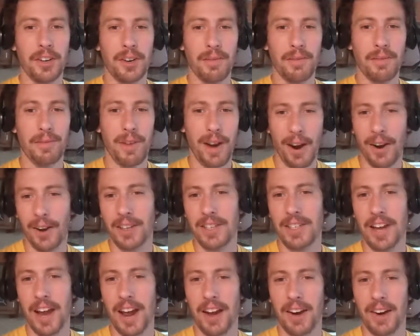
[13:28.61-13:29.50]
in a fairy
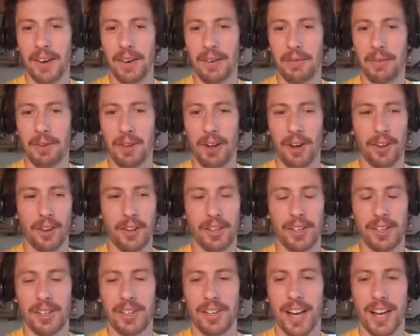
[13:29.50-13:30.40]
tale with all
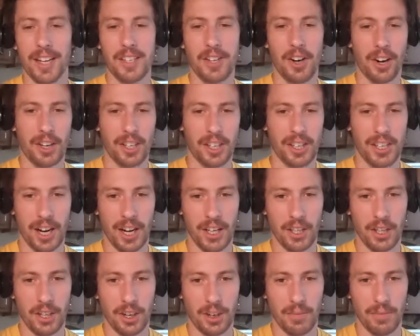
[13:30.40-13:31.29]
the nice
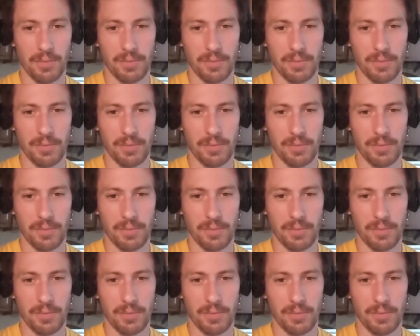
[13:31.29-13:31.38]
architecture.